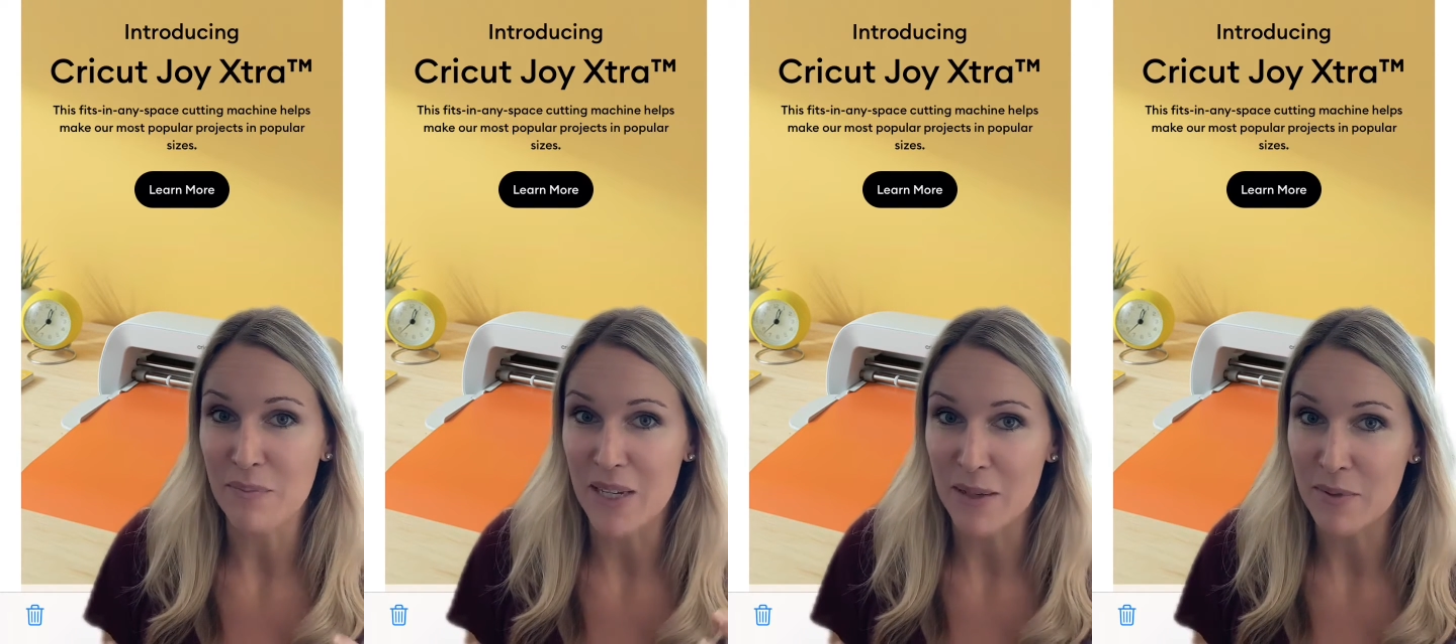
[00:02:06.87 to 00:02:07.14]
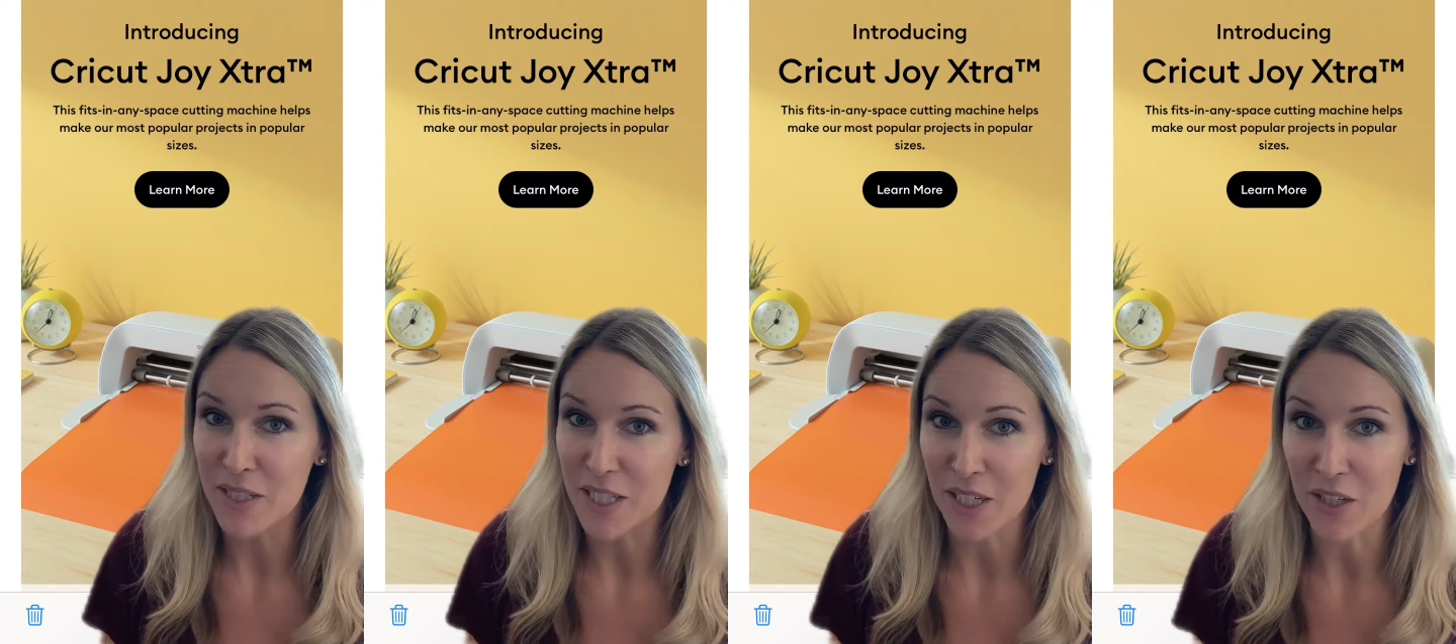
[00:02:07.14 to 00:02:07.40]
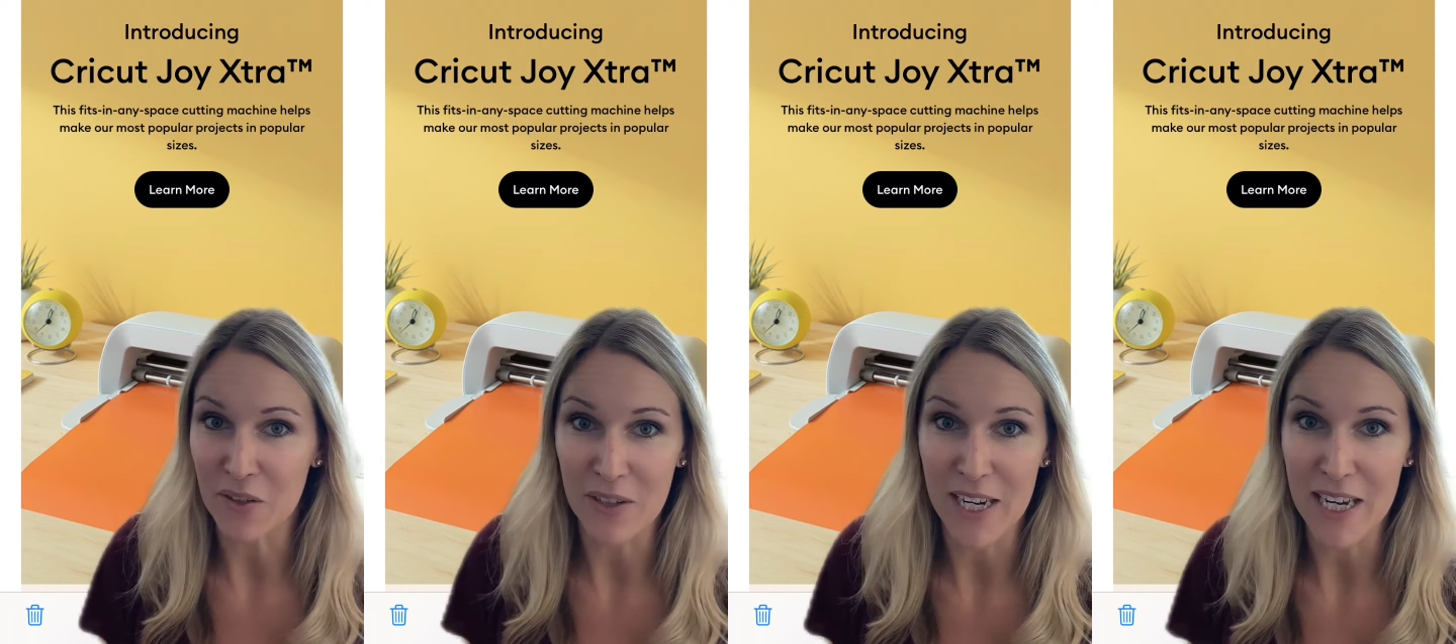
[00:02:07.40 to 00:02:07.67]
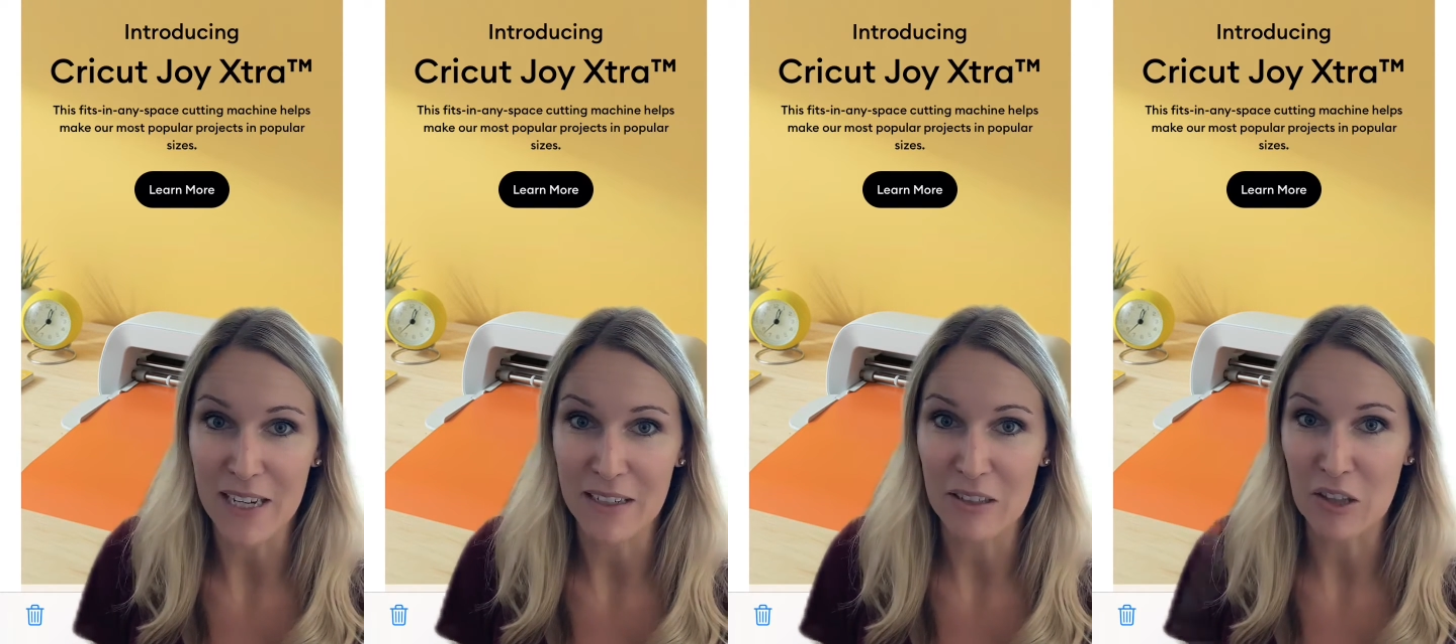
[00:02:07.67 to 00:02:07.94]
be able to
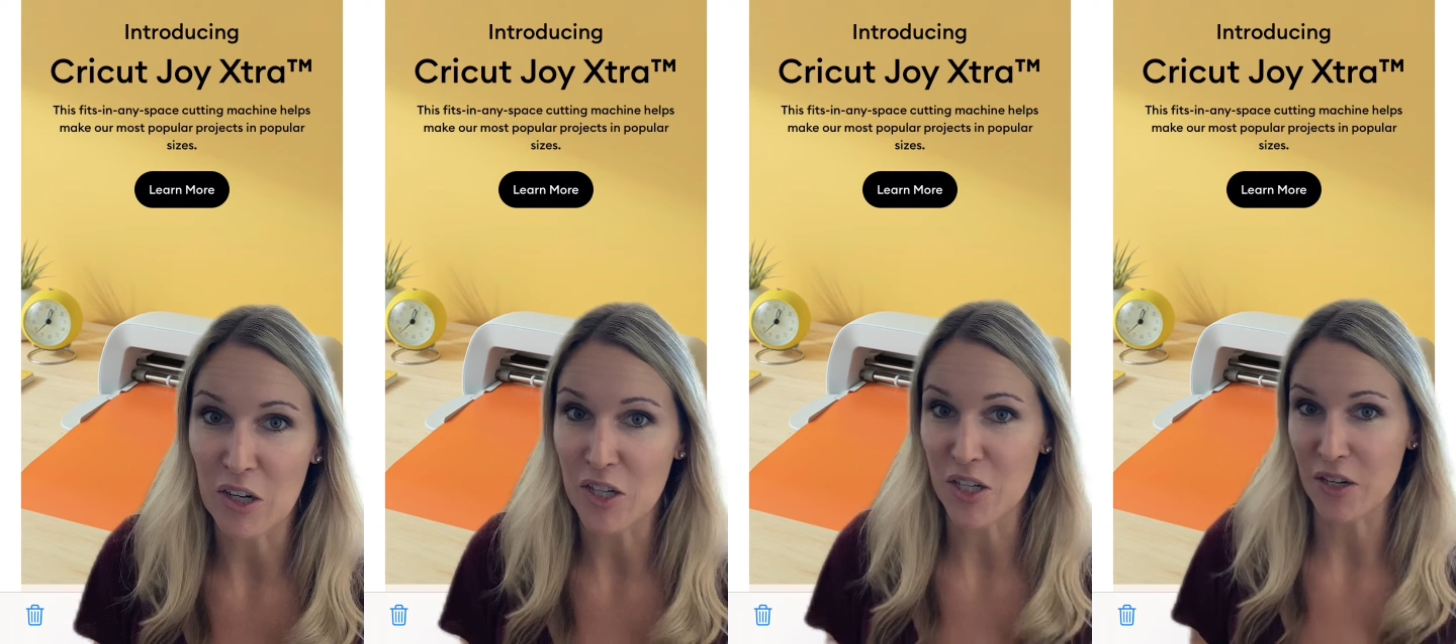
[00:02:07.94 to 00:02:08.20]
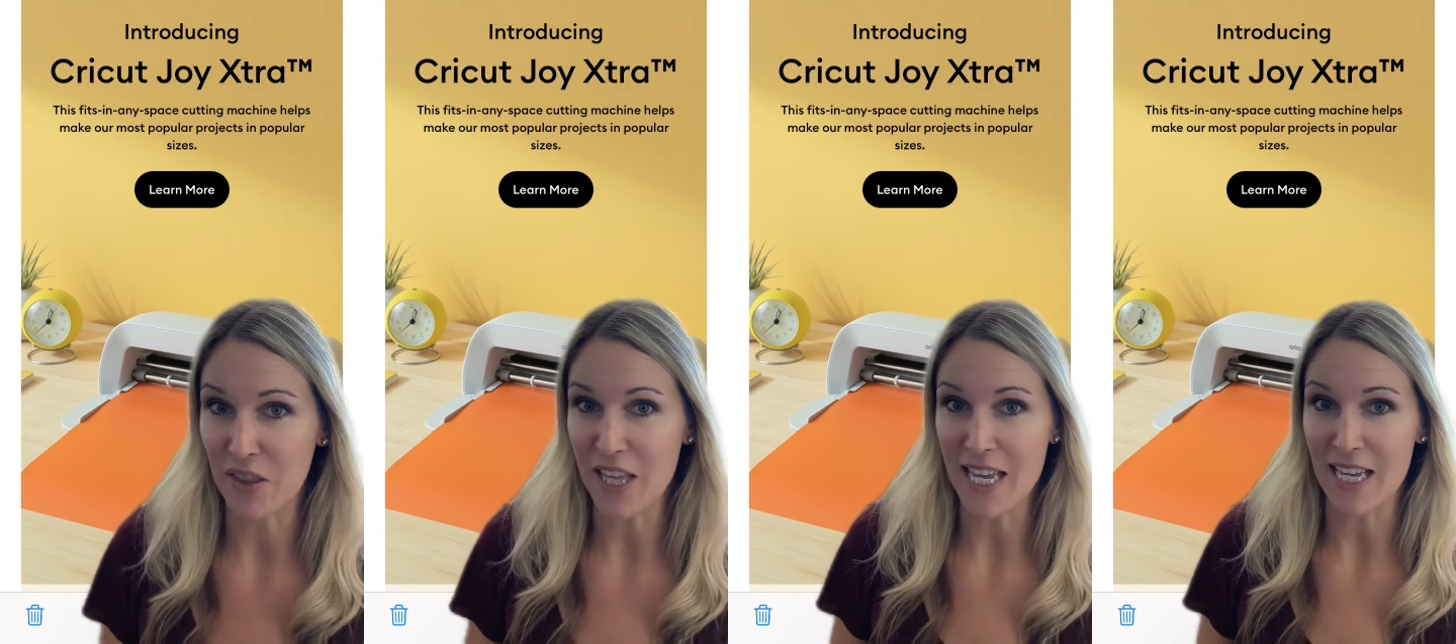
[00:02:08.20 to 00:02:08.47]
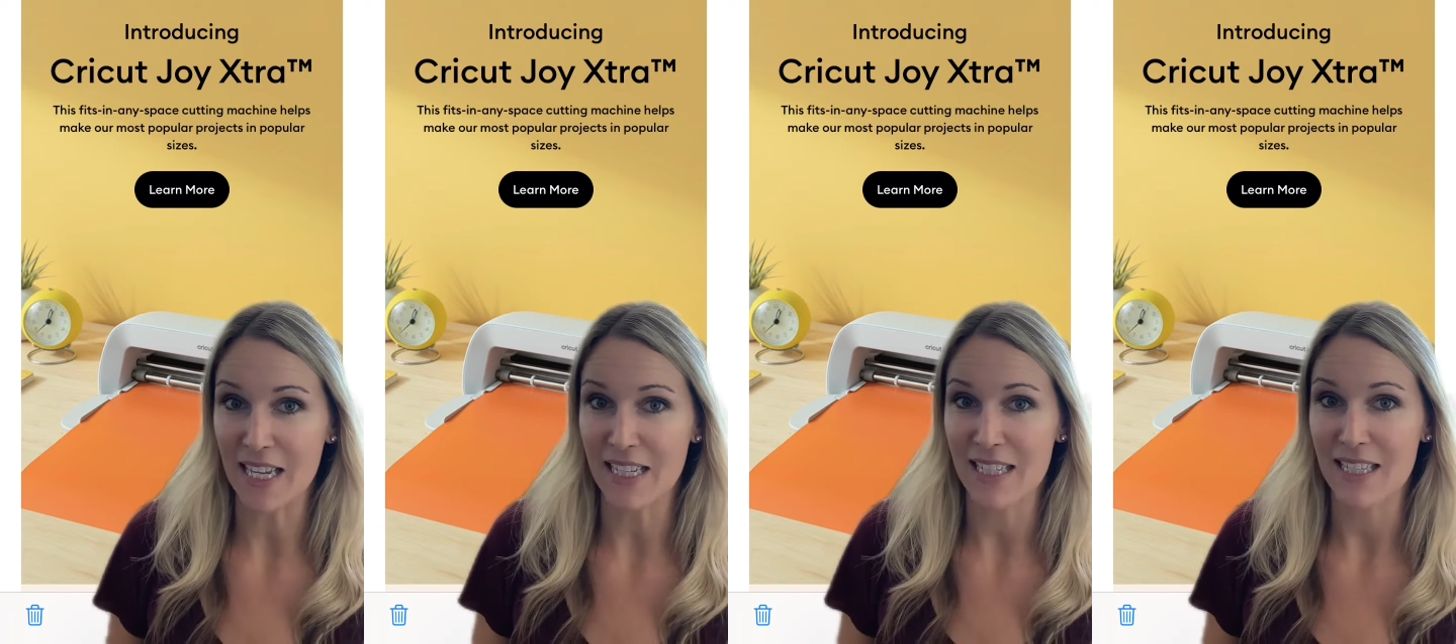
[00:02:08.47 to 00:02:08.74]
create larger things.